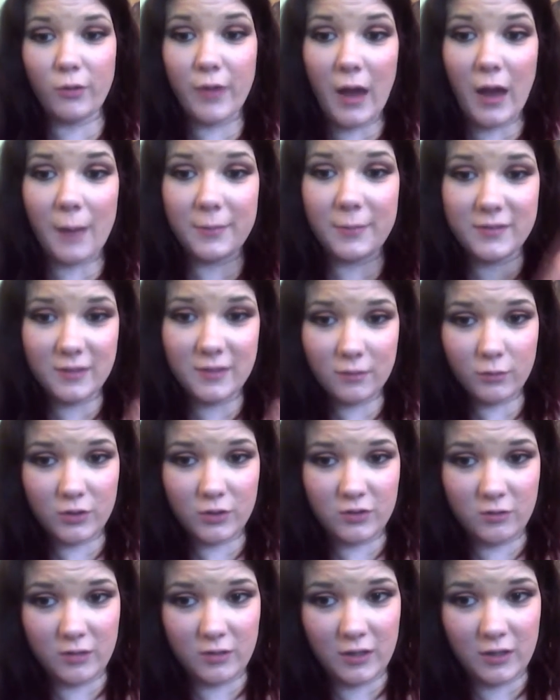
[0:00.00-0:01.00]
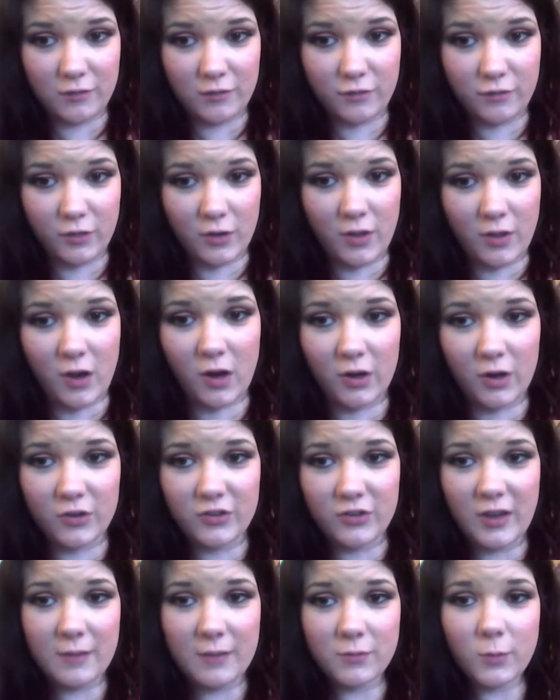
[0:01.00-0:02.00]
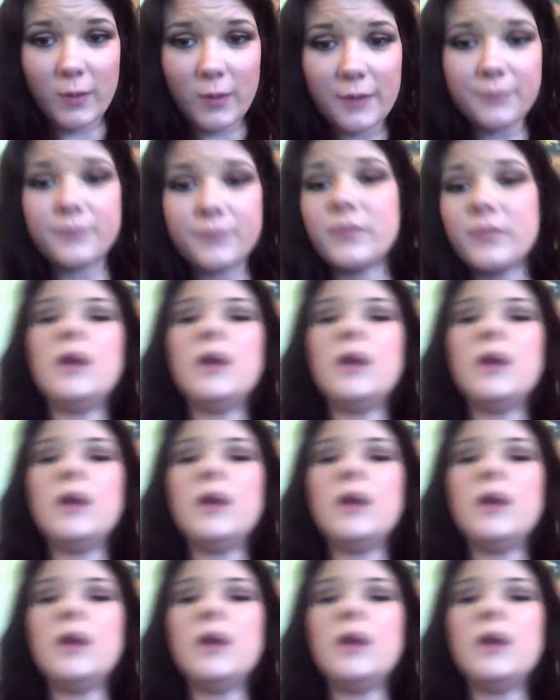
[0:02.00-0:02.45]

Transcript: the opposite of what you did for the heart-shaped one.